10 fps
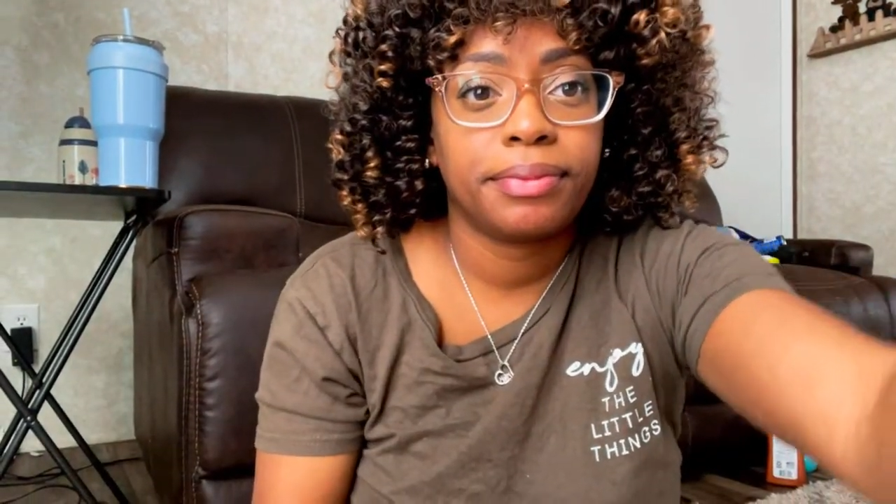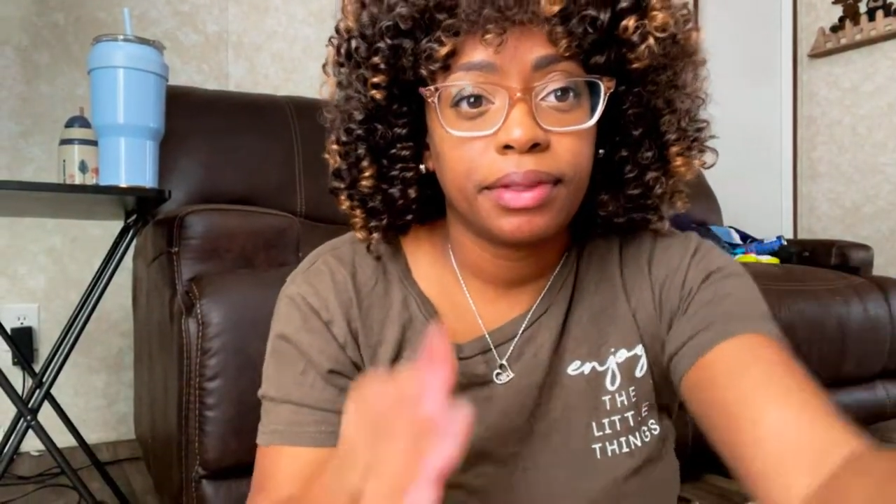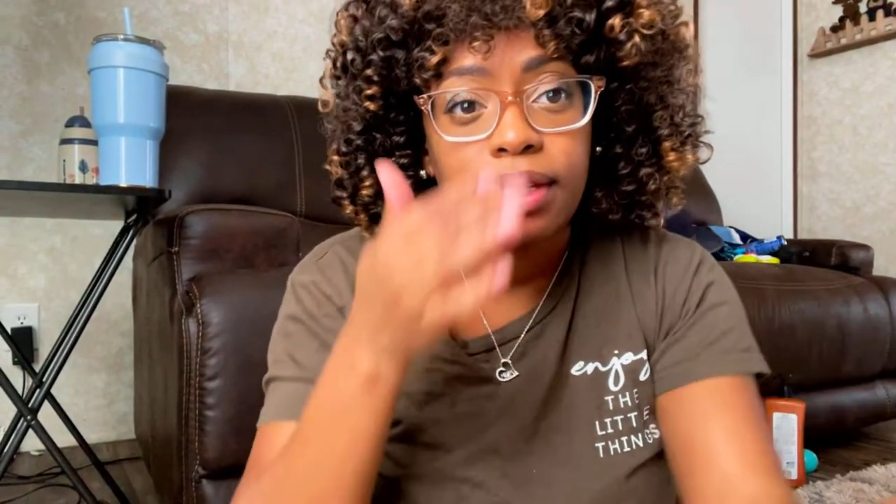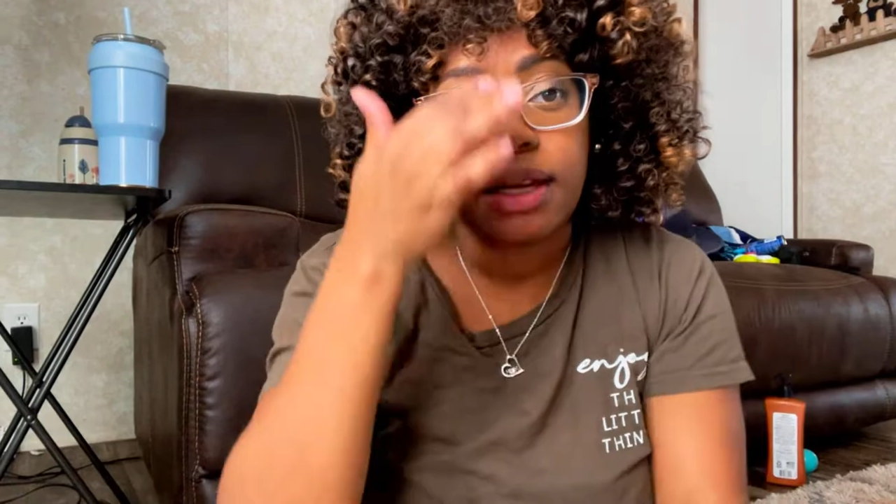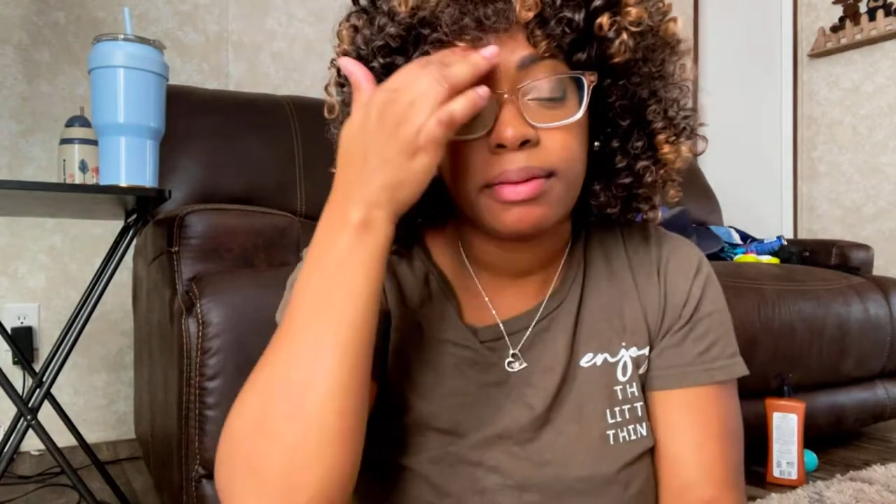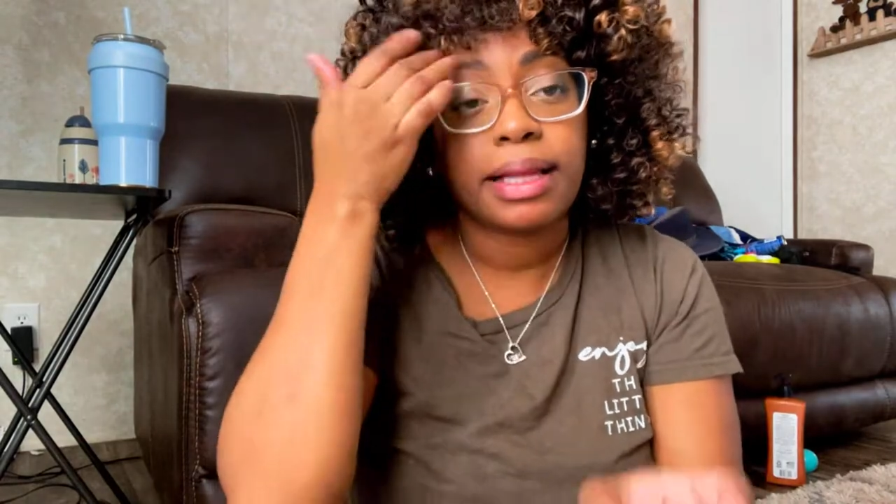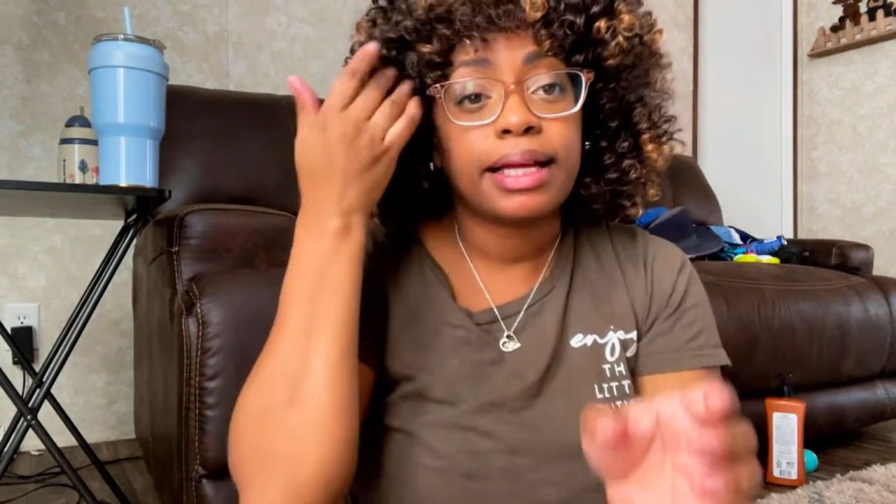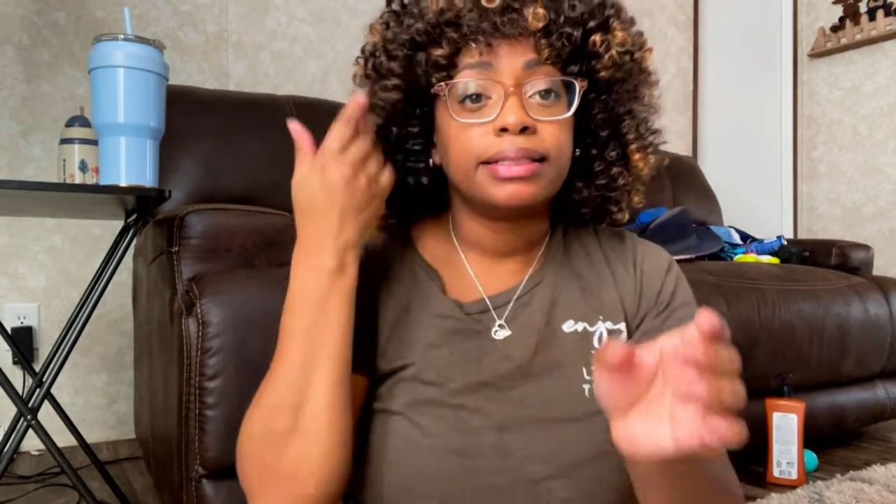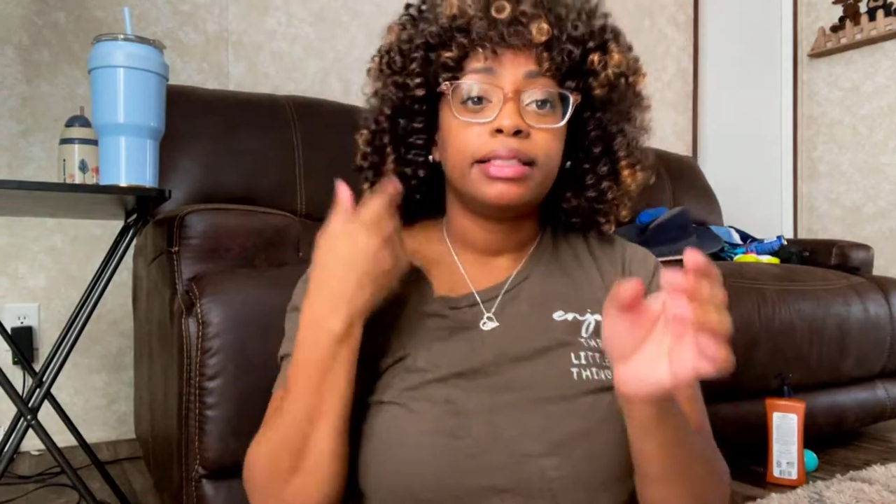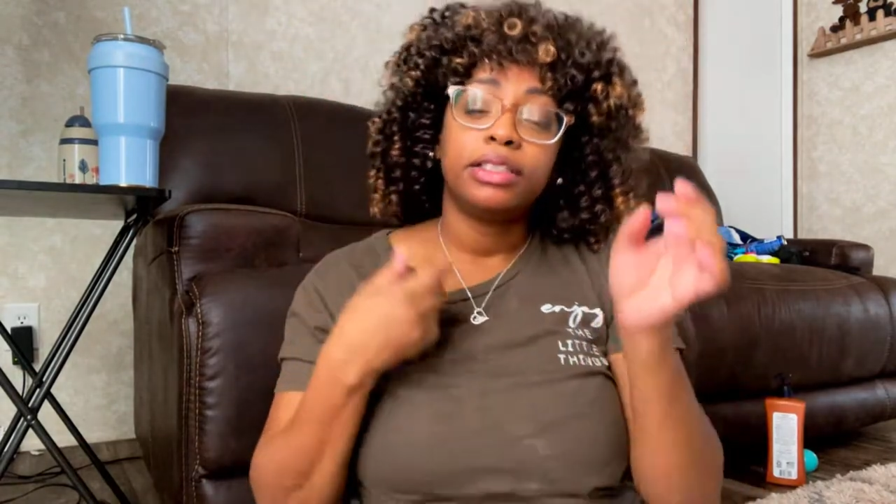yeah, like
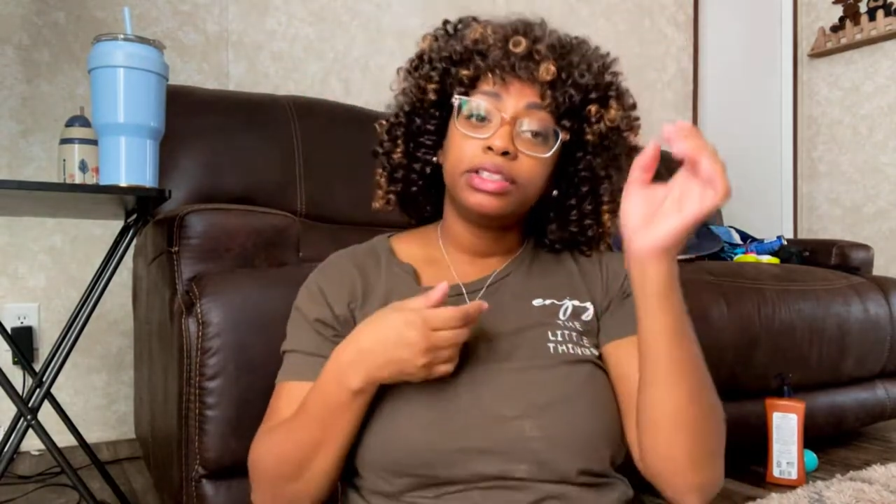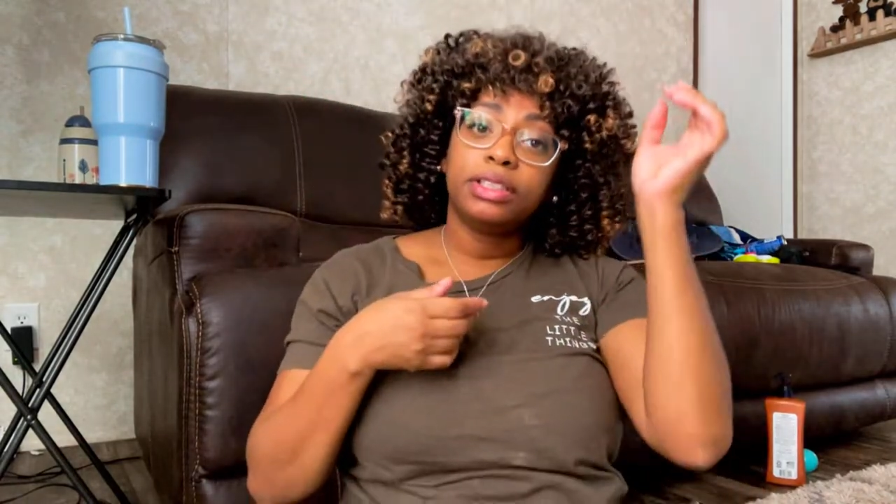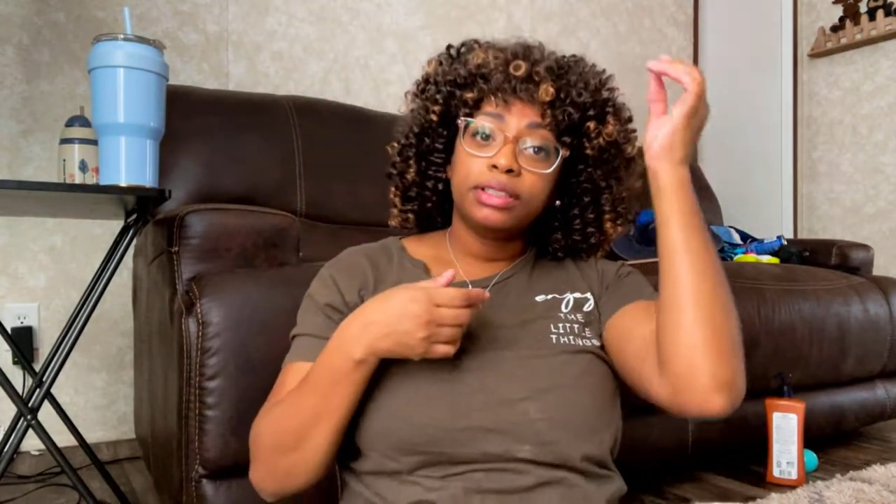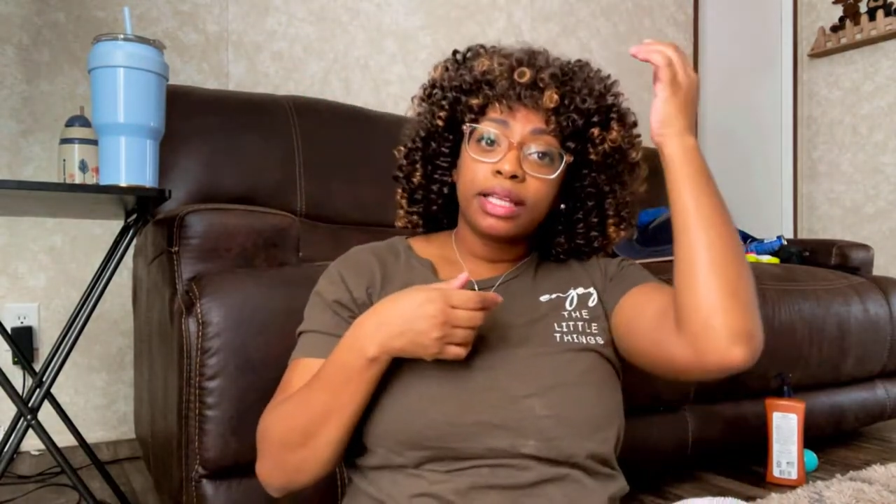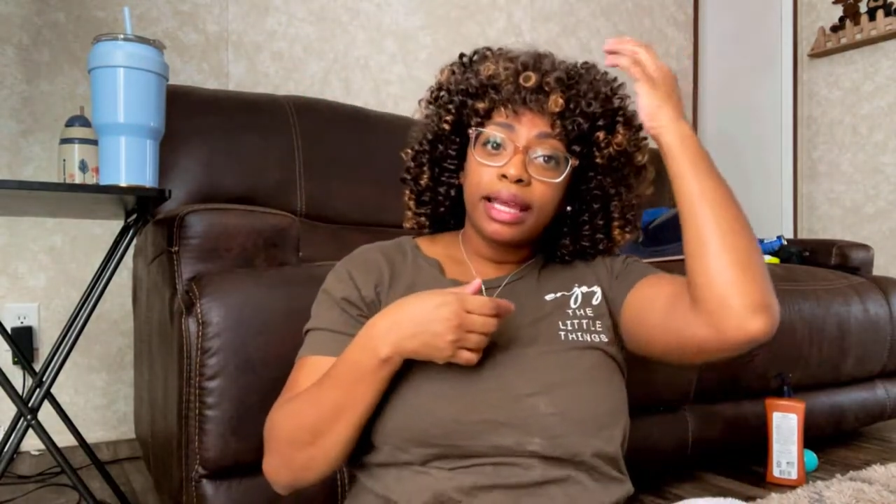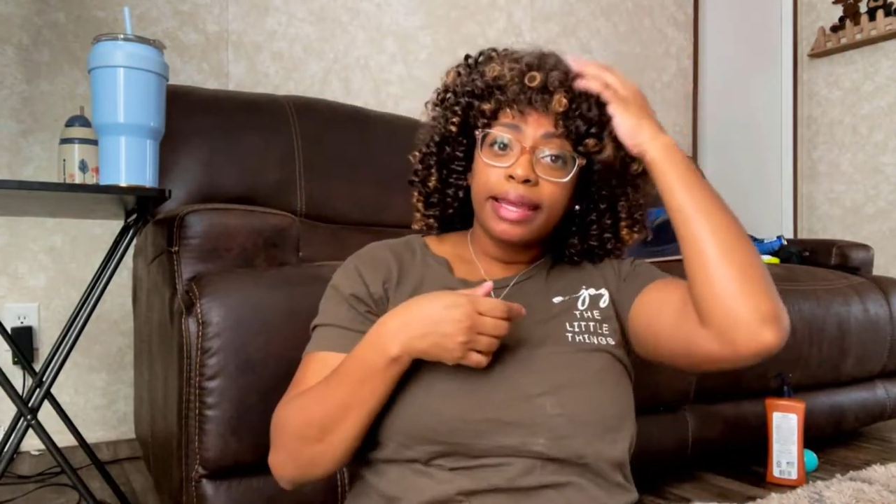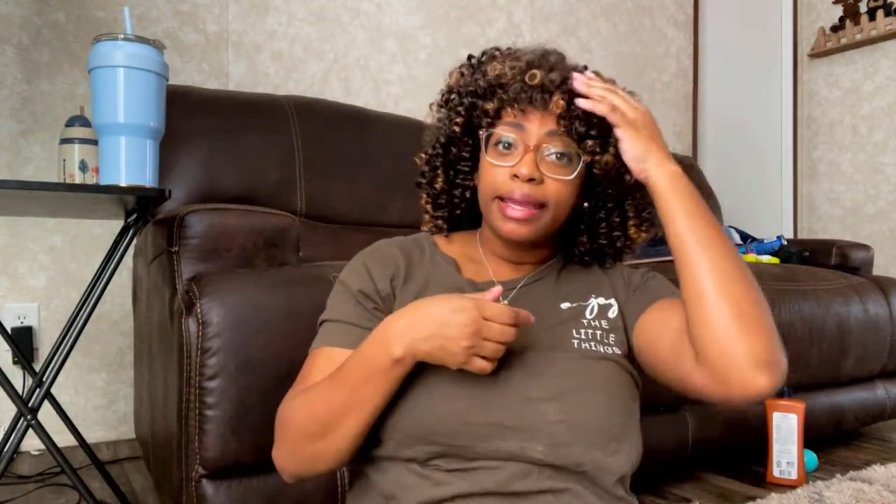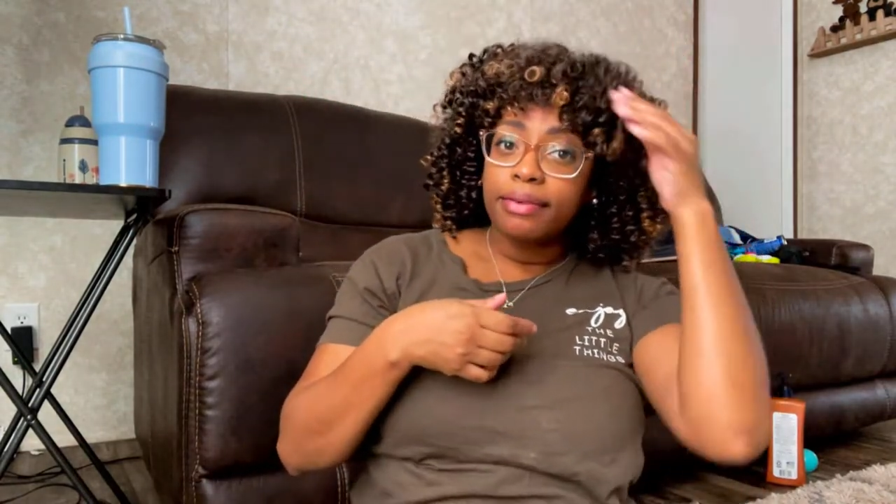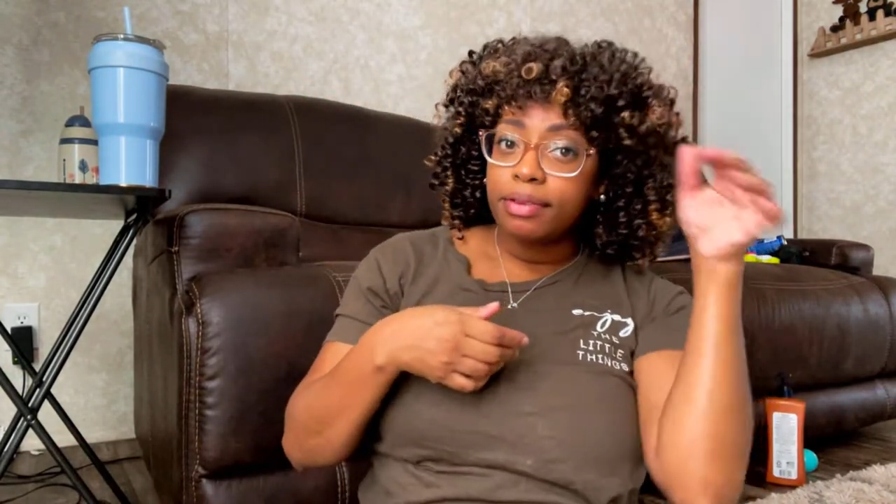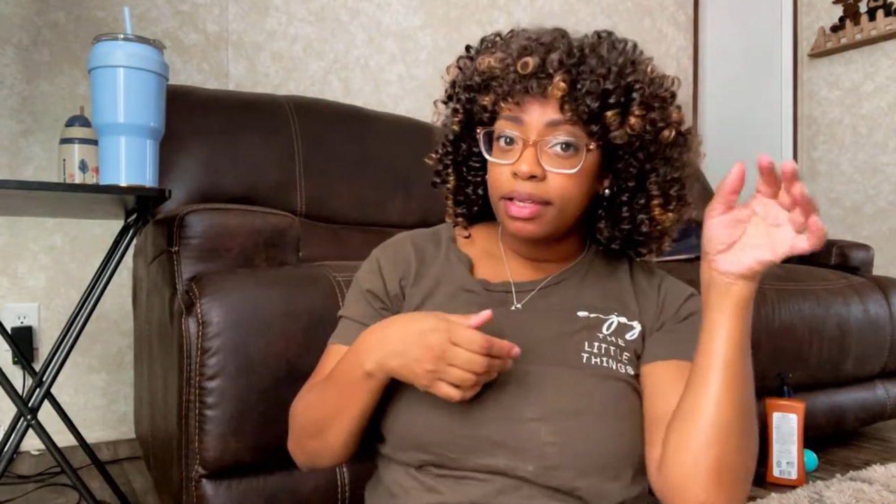I said, she's not
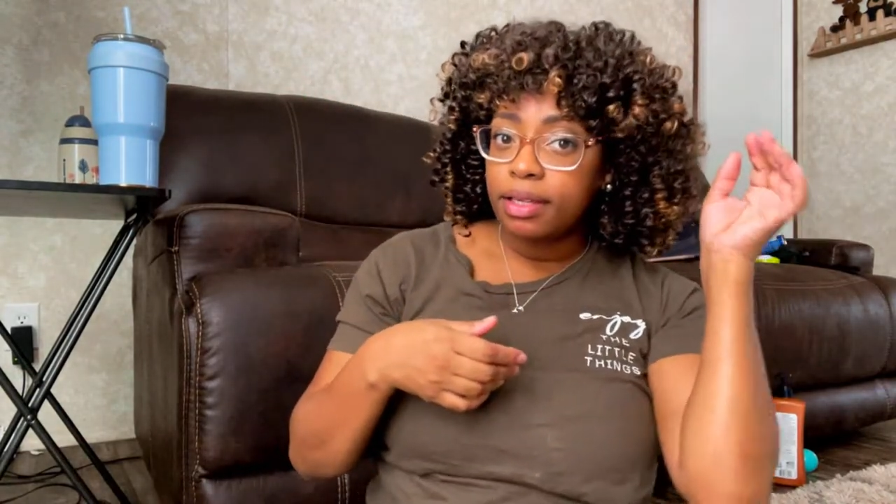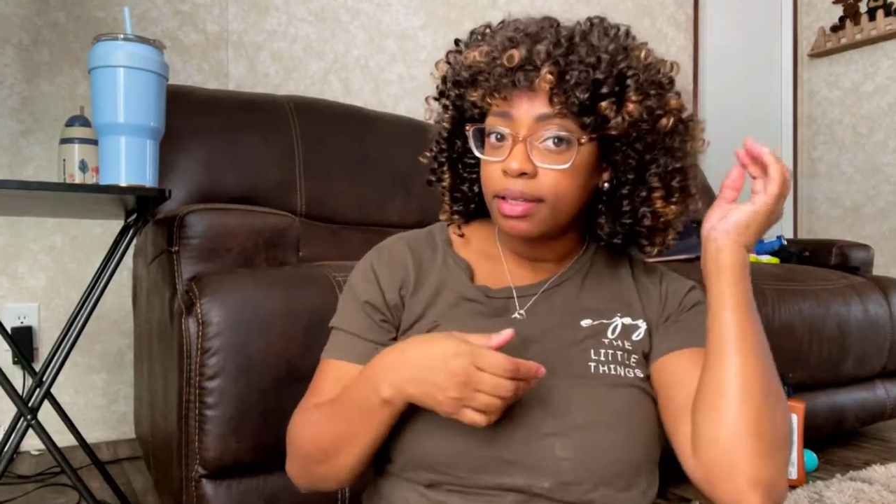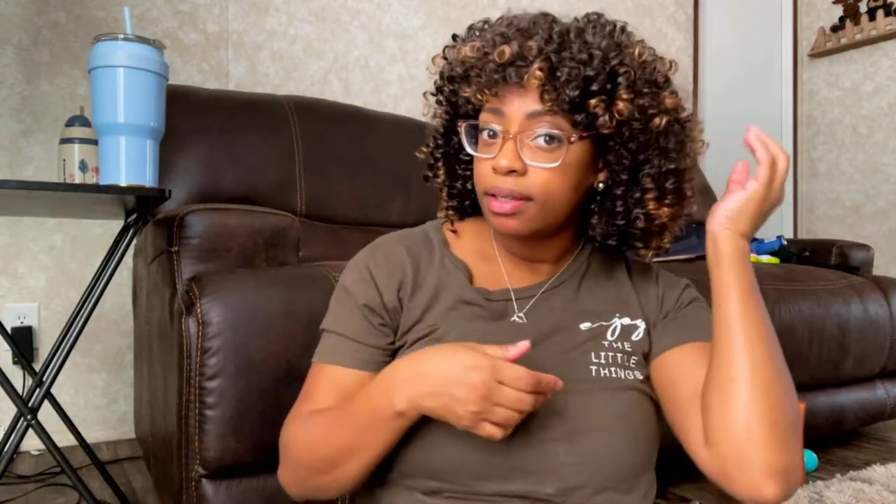heavy.